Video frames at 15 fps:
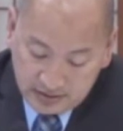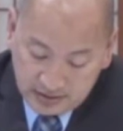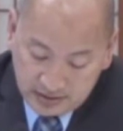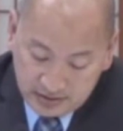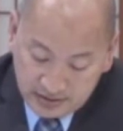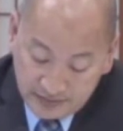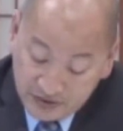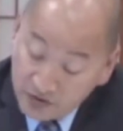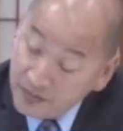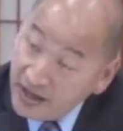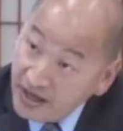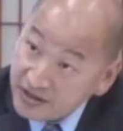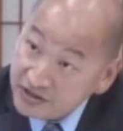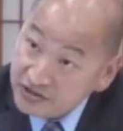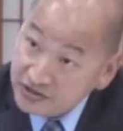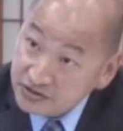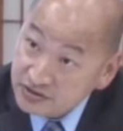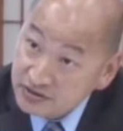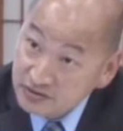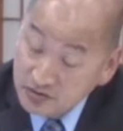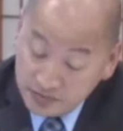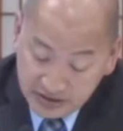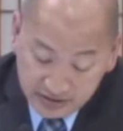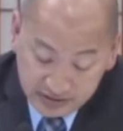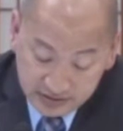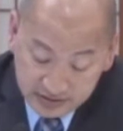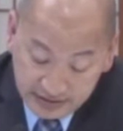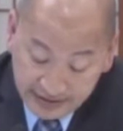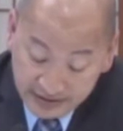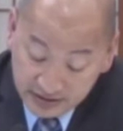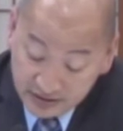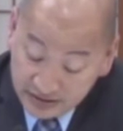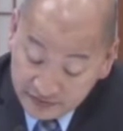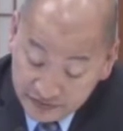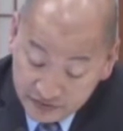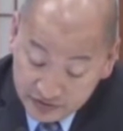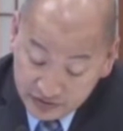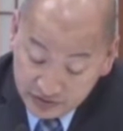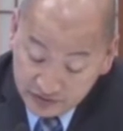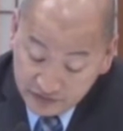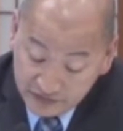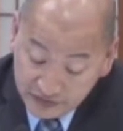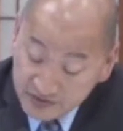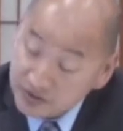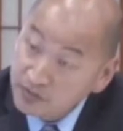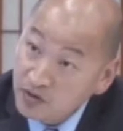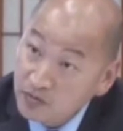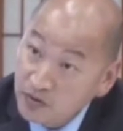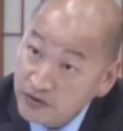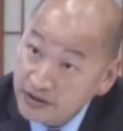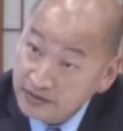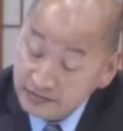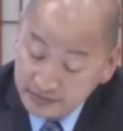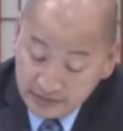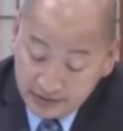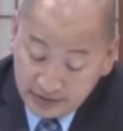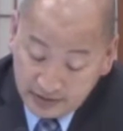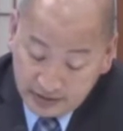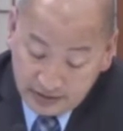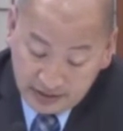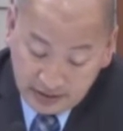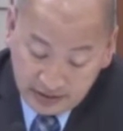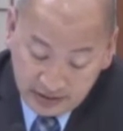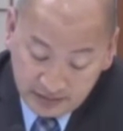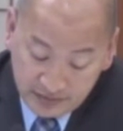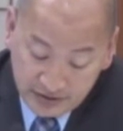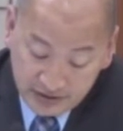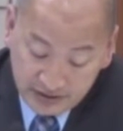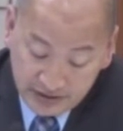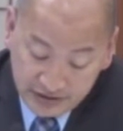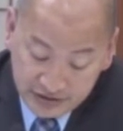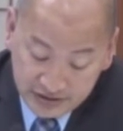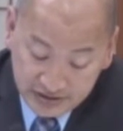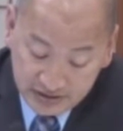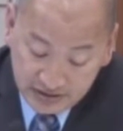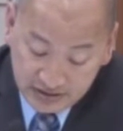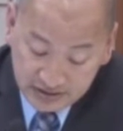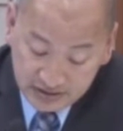The appeal package will be hand-delivered to FEMA tomorrow morning. And among the agencies